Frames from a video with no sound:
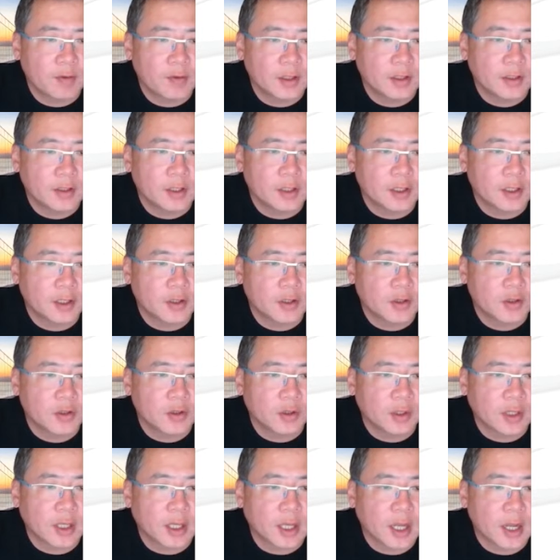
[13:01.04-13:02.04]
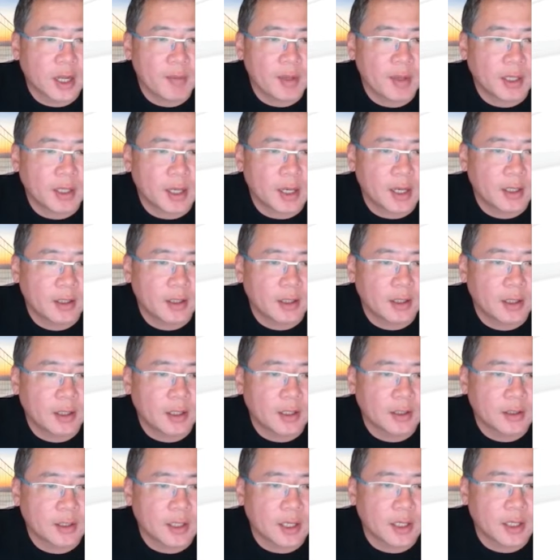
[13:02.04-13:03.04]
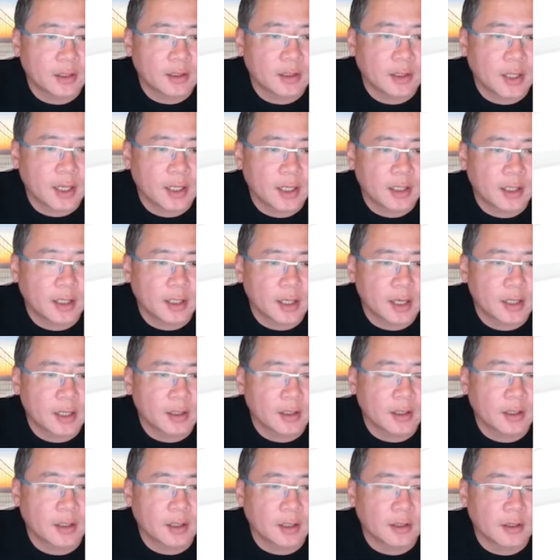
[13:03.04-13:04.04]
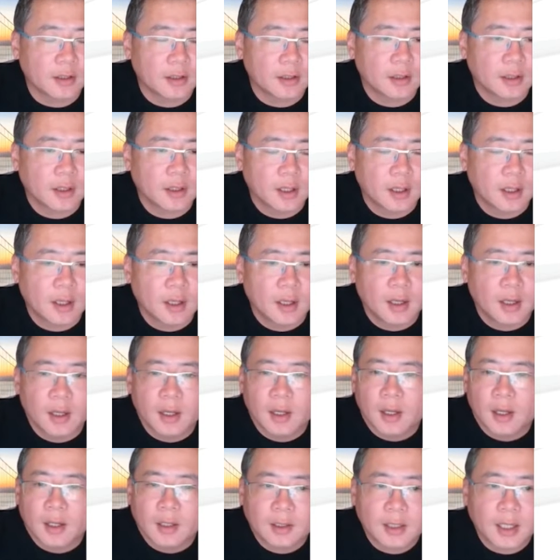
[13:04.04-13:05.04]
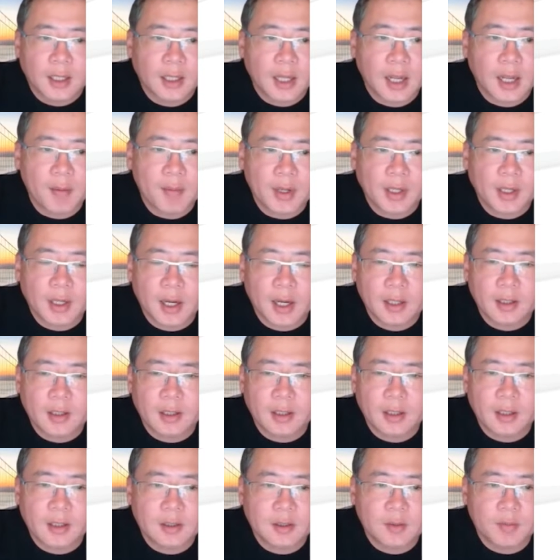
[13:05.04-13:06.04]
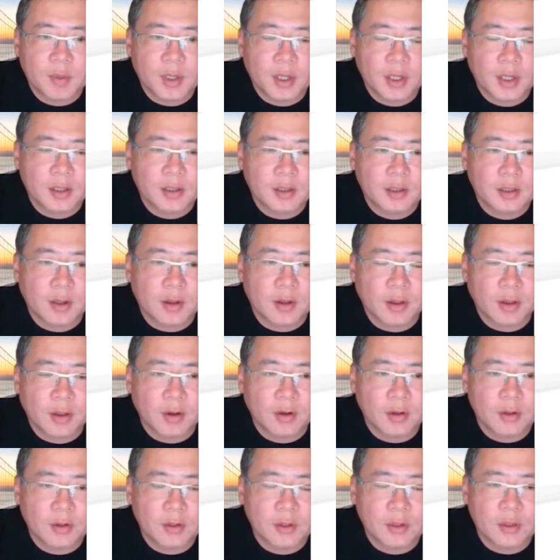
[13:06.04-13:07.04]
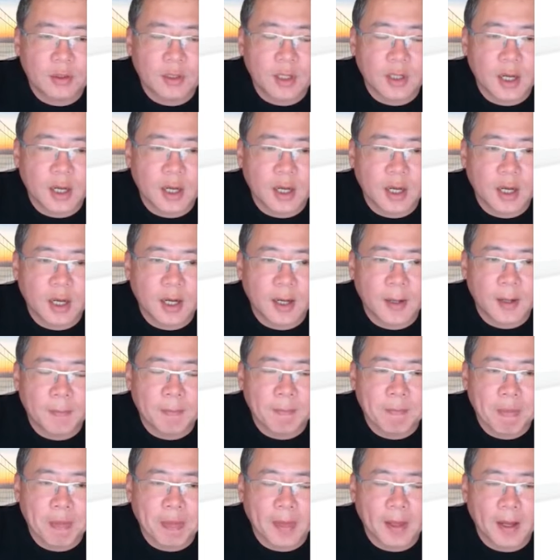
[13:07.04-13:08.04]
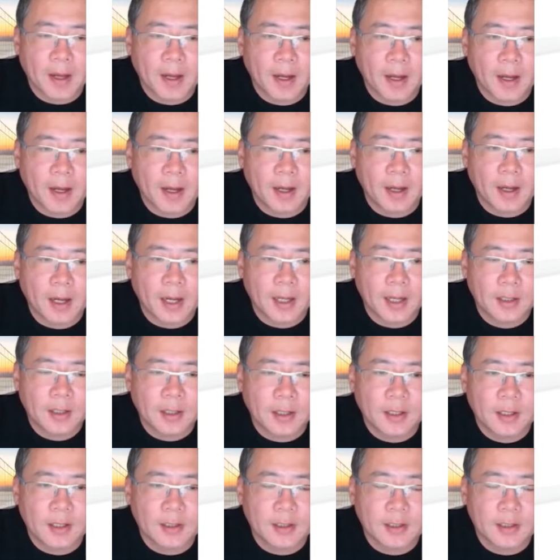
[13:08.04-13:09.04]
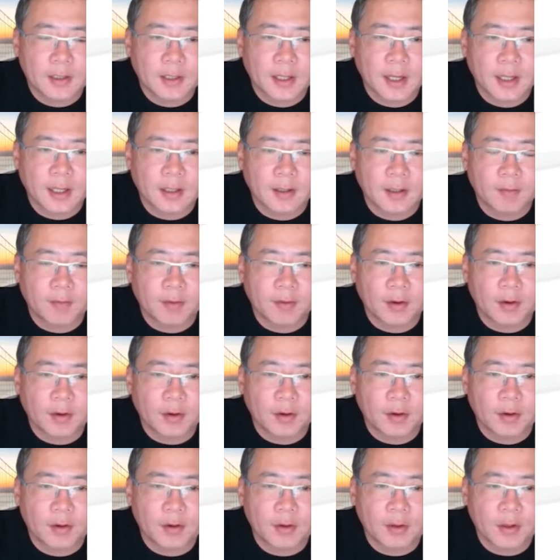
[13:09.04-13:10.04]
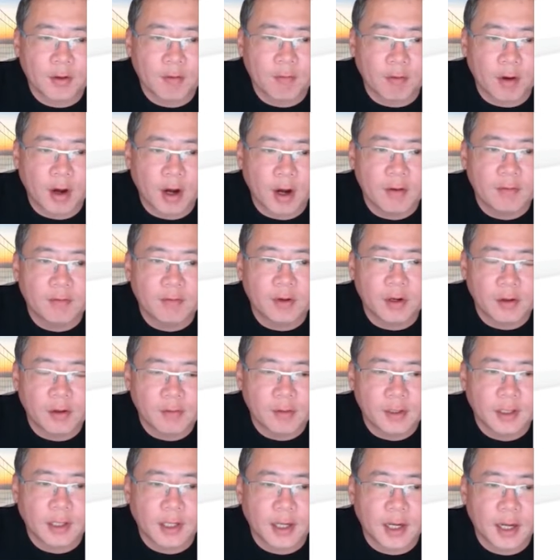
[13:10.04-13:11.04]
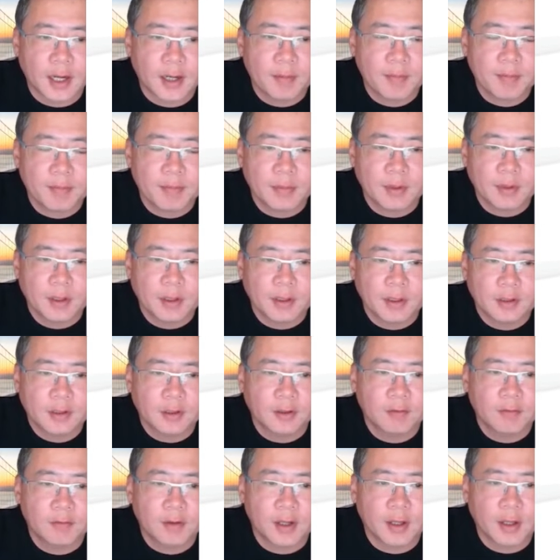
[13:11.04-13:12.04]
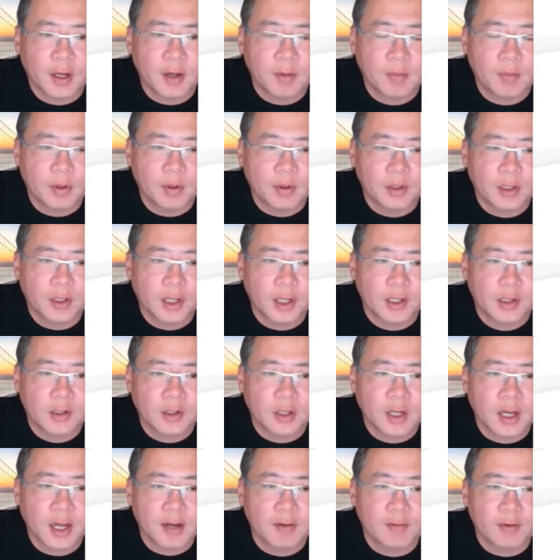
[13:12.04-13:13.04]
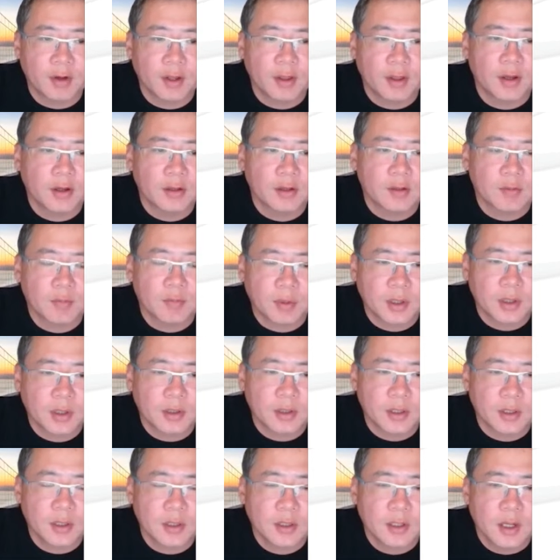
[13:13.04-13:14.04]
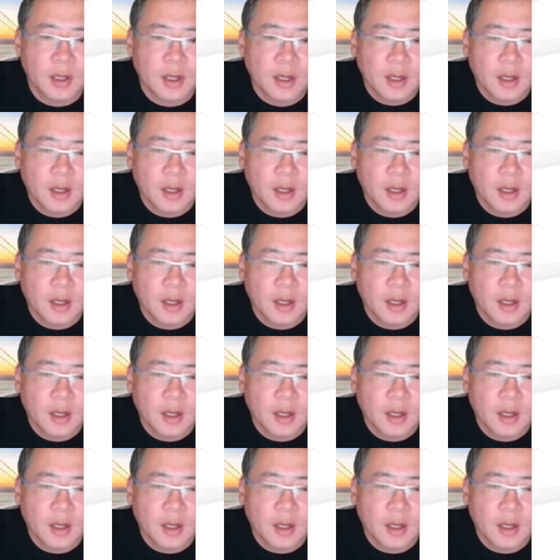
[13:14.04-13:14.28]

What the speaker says: further into dynamic entities and static entities. Dynamic entities means those entities that will evolve over time. So for example, initially I have 1,000 person,